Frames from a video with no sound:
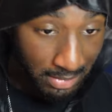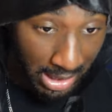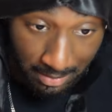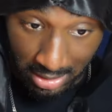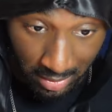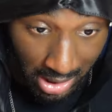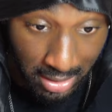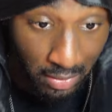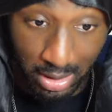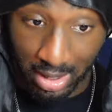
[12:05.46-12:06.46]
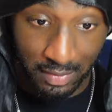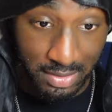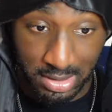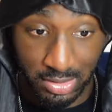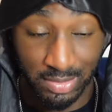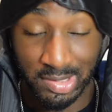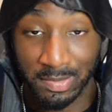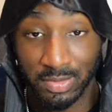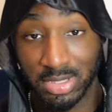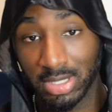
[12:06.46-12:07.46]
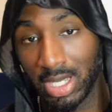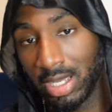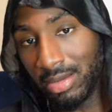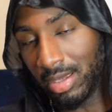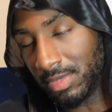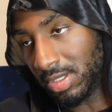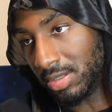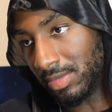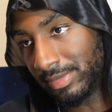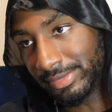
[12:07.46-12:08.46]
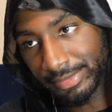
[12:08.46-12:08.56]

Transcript: I mean, I know a lot of us enjoy his music. I, I mean,